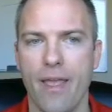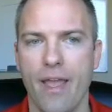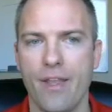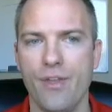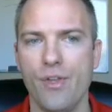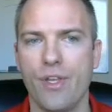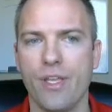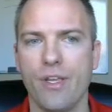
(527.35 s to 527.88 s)

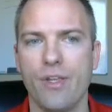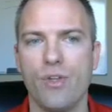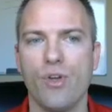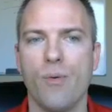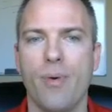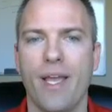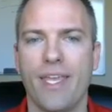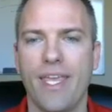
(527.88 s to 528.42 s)
And you can
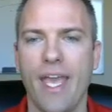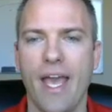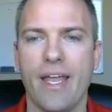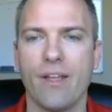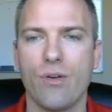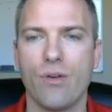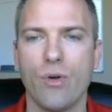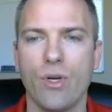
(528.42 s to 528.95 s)
do it by
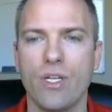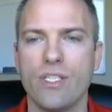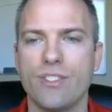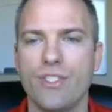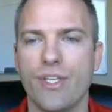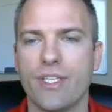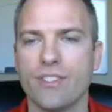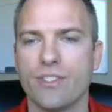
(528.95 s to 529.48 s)
categories,
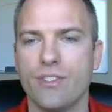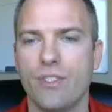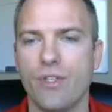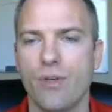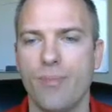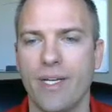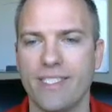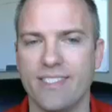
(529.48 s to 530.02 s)
you can do
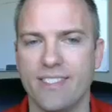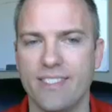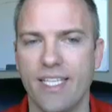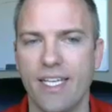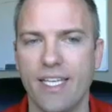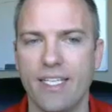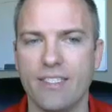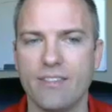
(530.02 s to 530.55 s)
it by
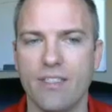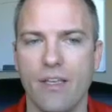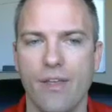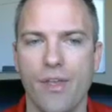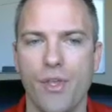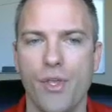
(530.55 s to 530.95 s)
cities,